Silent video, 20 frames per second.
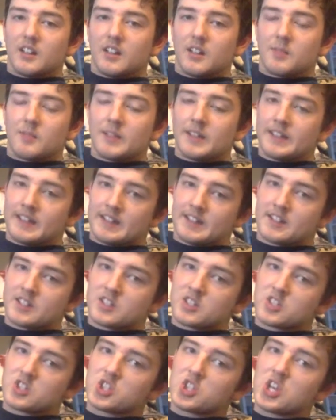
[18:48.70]
in my
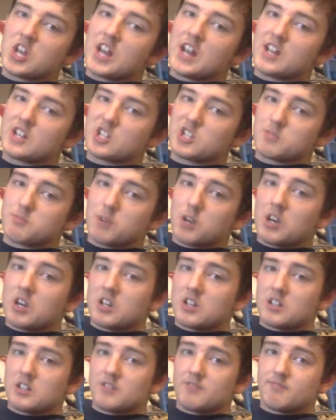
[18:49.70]
next trash
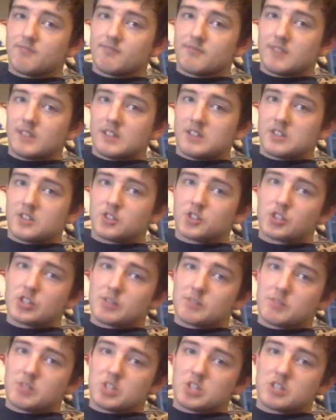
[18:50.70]
part in the
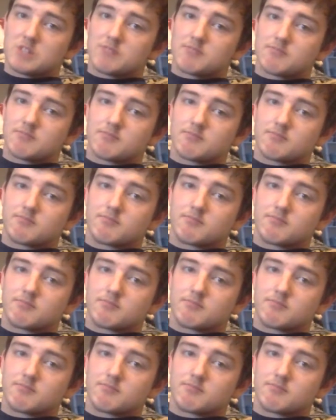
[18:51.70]
description.